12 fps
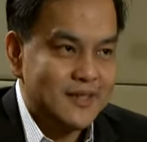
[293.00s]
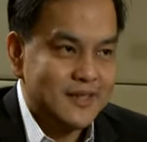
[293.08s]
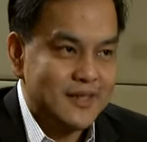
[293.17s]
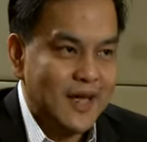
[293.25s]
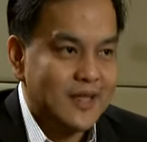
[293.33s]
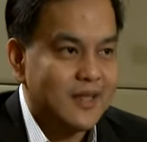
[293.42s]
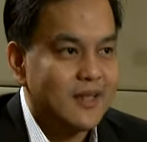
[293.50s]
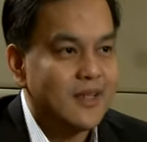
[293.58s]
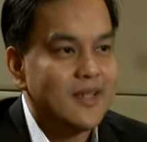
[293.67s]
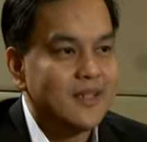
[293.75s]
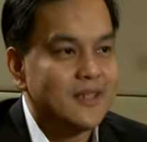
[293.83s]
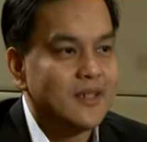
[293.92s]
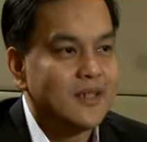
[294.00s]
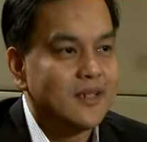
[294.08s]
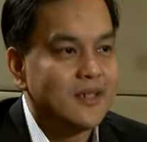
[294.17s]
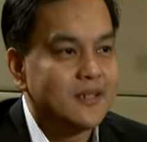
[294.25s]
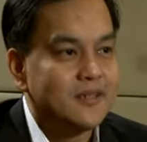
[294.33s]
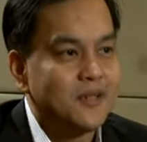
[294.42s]
that is
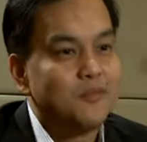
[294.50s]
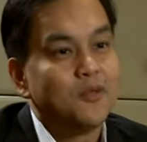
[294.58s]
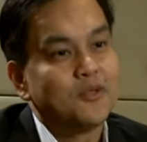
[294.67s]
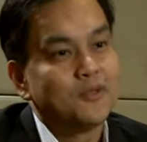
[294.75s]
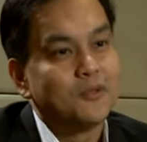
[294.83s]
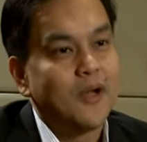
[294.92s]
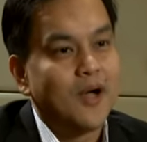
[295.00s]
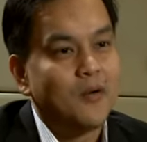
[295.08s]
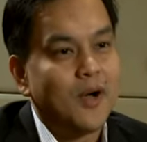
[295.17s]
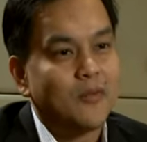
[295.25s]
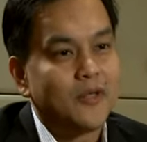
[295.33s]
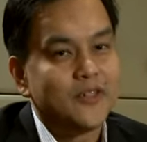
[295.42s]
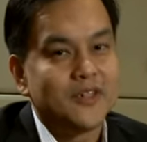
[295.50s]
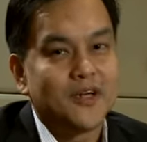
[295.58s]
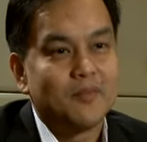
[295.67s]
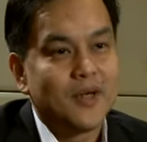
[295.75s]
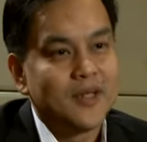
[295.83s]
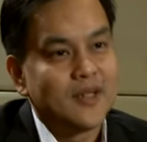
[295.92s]
a tribute to how our
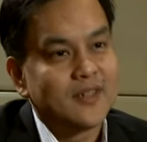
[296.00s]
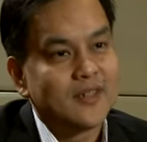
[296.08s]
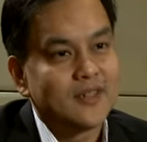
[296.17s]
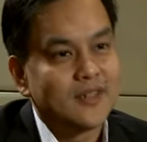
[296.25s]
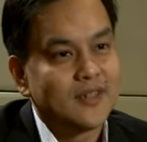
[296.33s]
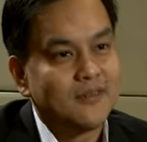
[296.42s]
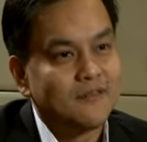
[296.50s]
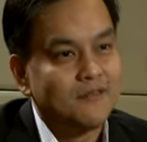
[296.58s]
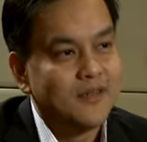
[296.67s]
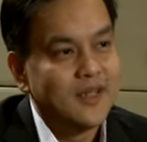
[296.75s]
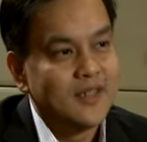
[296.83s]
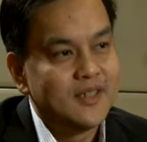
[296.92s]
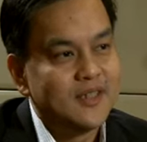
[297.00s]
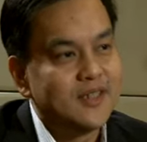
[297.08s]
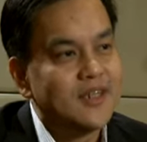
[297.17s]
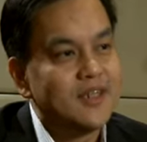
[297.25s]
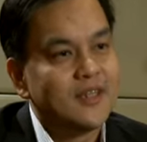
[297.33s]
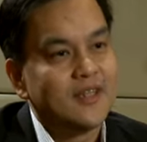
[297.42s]
chairman has uh,
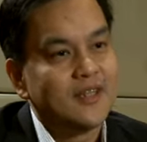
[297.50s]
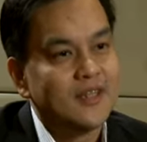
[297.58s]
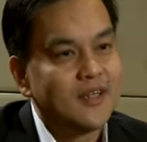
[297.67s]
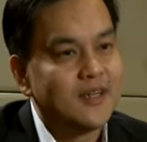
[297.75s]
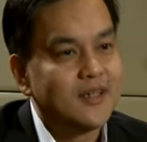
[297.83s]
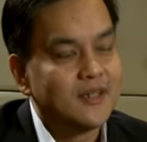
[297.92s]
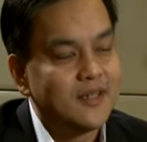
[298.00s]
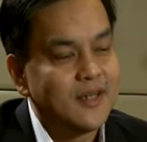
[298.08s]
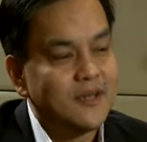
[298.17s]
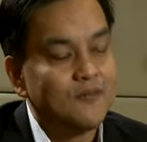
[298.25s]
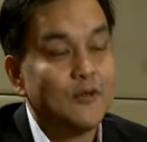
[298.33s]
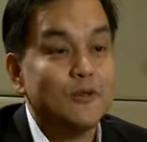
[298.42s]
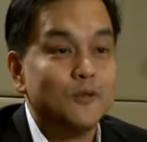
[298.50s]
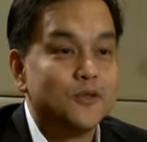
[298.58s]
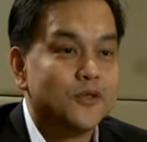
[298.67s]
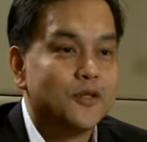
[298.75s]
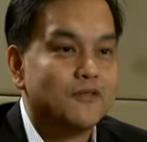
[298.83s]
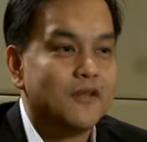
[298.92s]
seen the, the
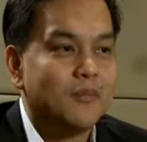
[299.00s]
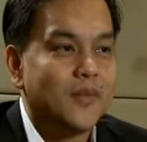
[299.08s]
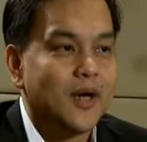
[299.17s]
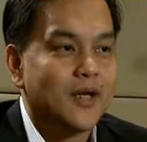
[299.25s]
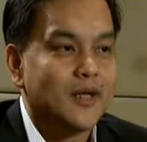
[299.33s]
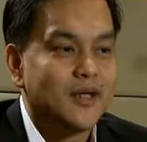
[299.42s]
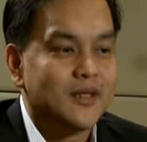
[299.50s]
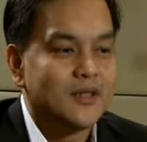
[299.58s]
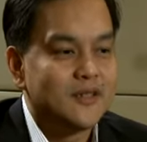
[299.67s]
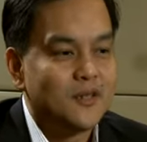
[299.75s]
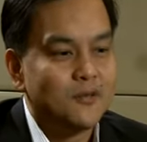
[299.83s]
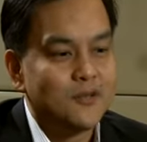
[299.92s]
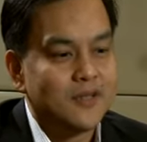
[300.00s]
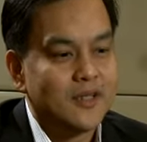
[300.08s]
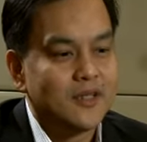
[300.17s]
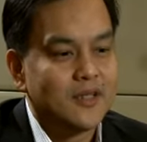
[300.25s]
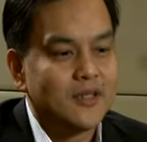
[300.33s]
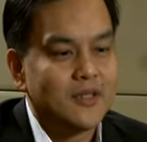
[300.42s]
evolution of the market, and it's a good
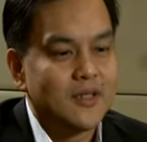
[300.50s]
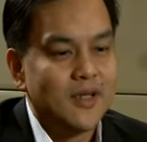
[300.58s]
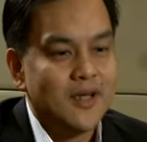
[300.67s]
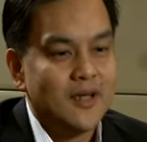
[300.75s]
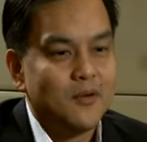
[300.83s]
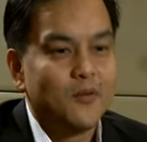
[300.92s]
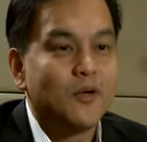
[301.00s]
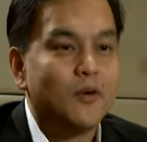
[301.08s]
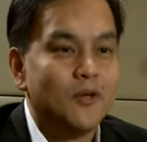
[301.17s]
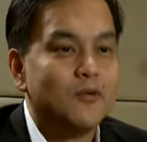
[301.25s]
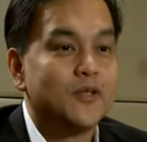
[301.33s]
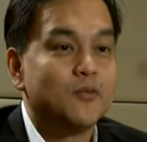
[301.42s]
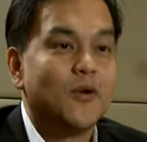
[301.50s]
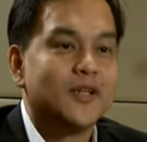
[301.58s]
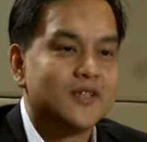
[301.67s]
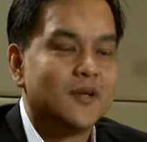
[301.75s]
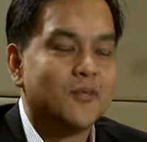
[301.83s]
thing that we're always one step